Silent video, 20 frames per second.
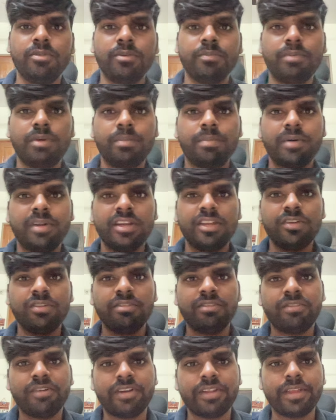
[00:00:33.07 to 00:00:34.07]
preparing
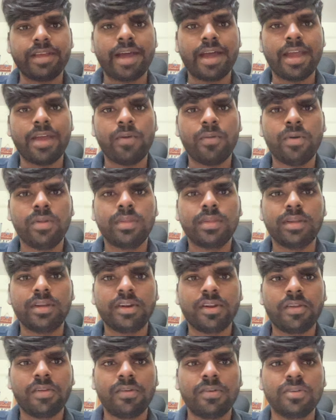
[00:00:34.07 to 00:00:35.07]
you for the iOS
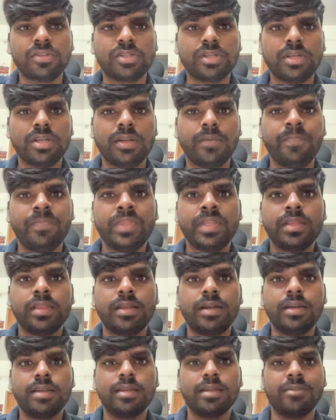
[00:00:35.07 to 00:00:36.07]
interview question.
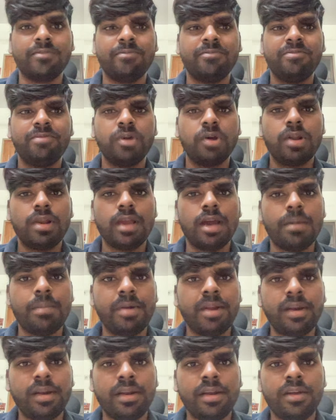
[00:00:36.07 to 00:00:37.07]
That's a purely
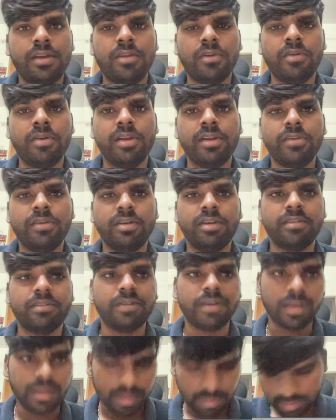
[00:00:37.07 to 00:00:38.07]
updated
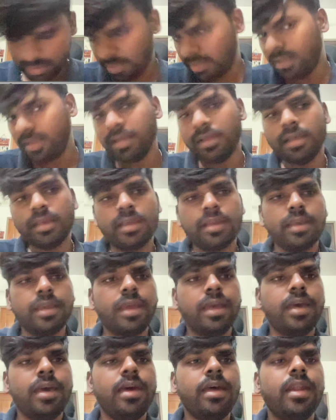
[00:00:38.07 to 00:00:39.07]
2025.
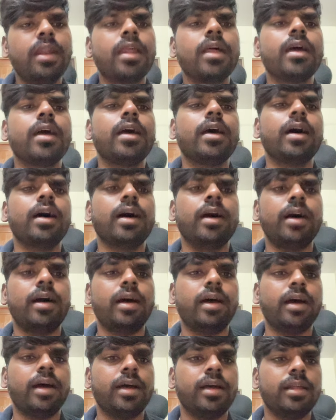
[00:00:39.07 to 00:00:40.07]
Here,
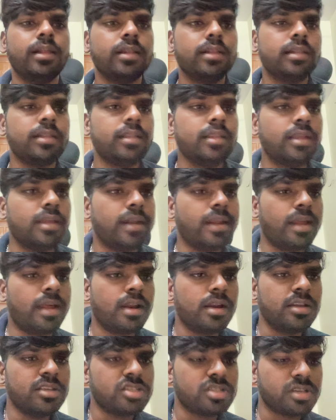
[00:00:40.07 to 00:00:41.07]
there are
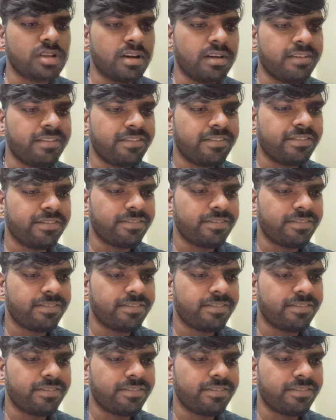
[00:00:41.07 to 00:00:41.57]
list of